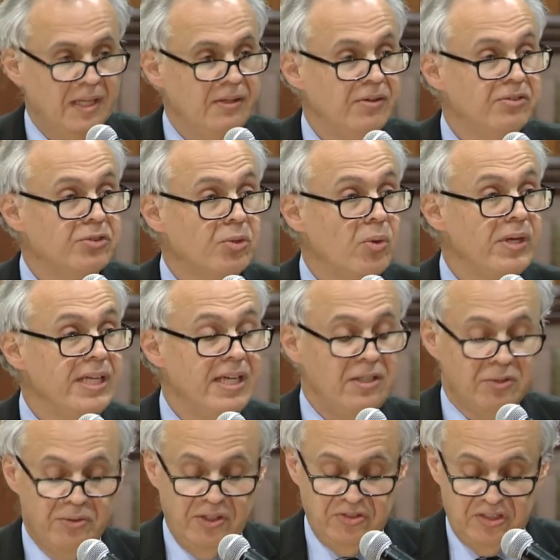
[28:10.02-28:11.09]
There's growing
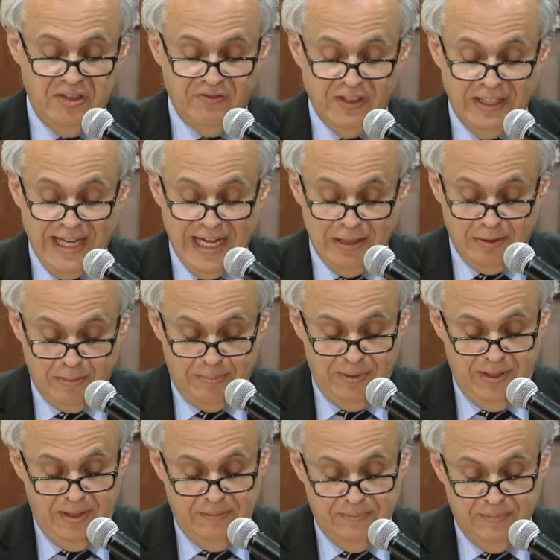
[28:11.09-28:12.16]
interest in
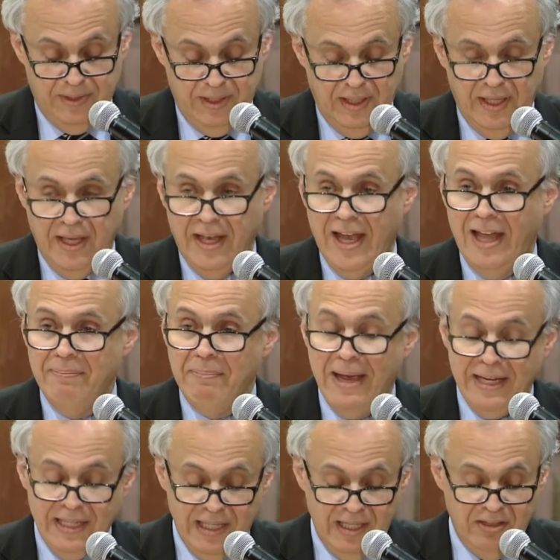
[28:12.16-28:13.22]
philanthropy, and
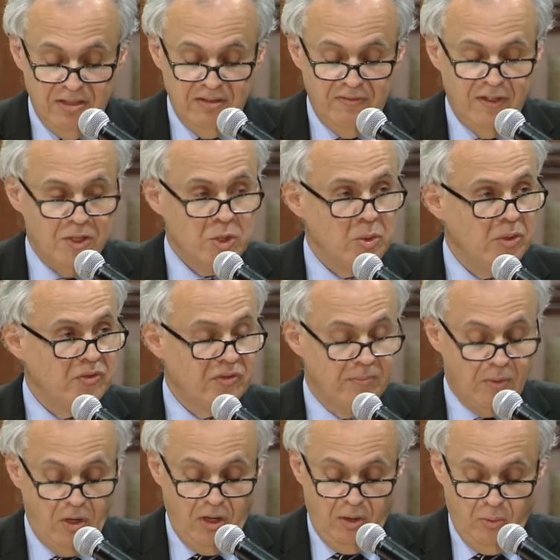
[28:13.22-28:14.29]
many individuals
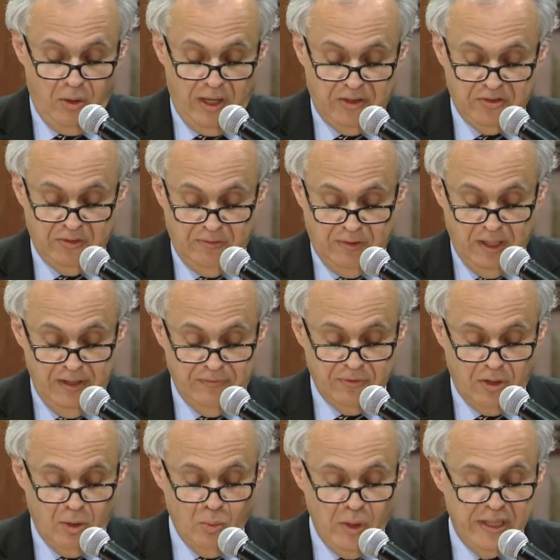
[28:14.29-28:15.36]
from all walks of
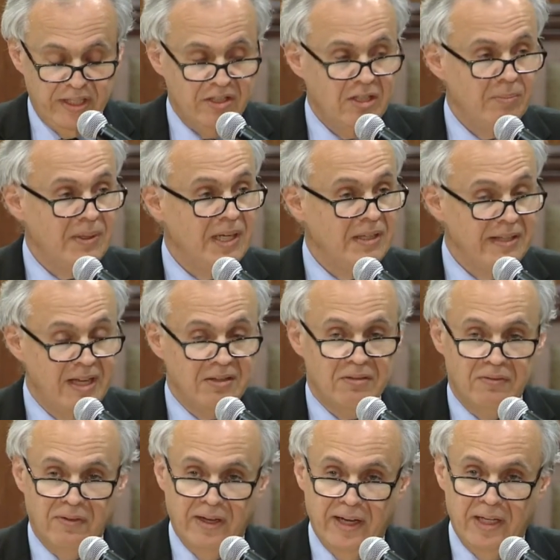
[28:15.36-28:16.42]
life are willing to be
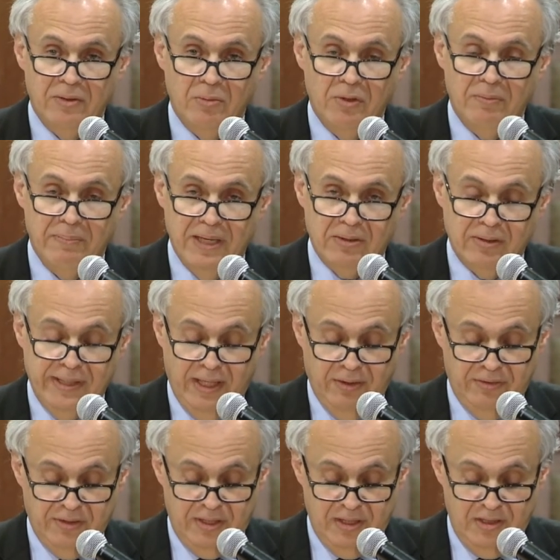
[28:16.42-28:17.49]
identified with mental
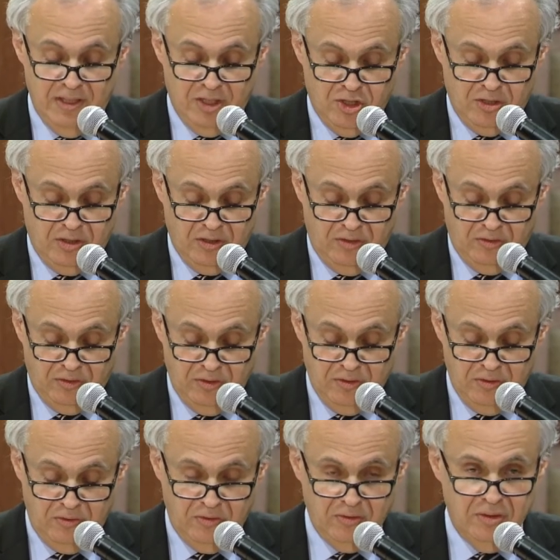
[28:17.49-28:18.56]
health and addiction
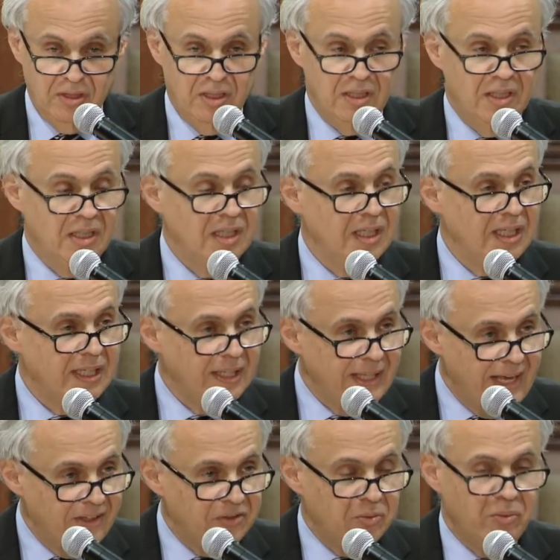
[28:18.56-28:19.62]
concerns.
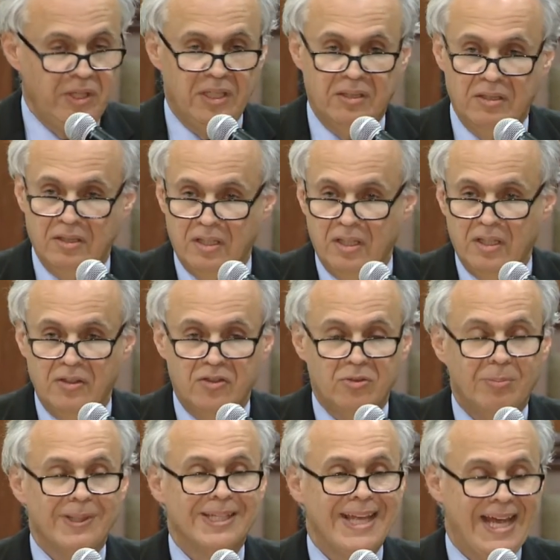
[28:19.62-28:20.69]
Last week,
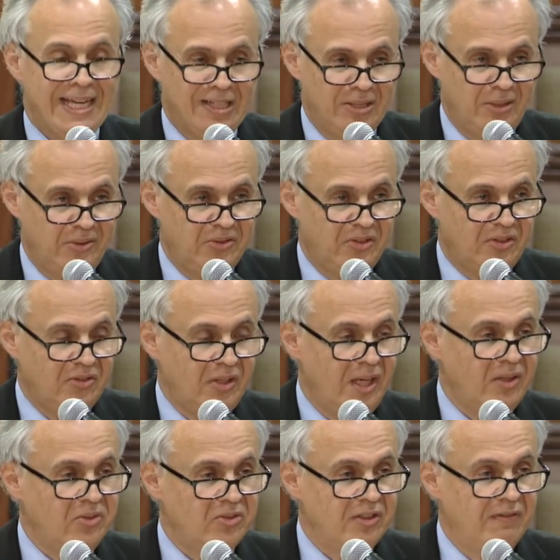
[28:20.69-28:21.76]
spectacular
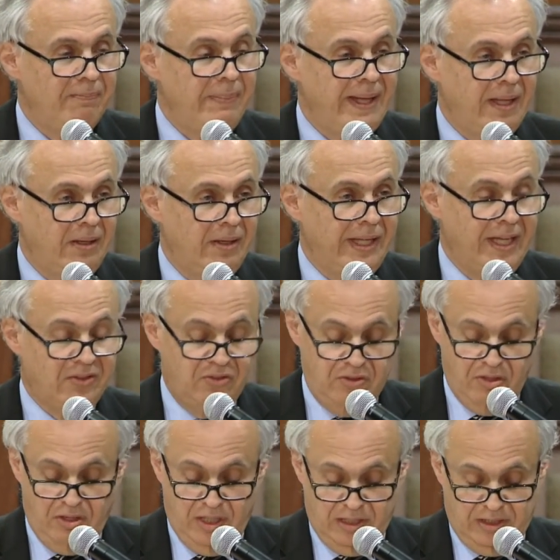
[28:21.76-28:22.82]
success of Bell Let's
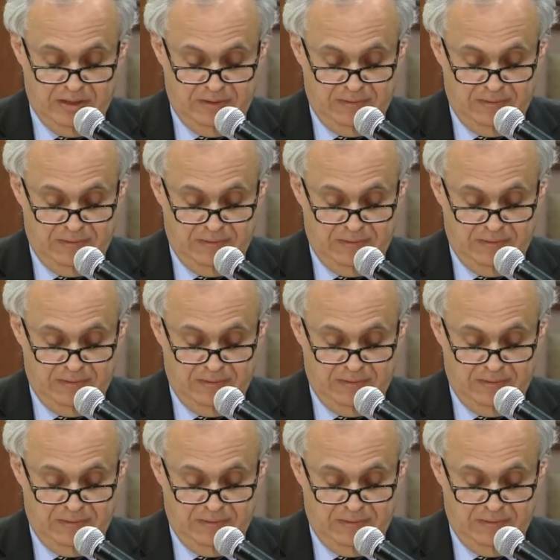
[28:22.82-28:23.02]
Talk.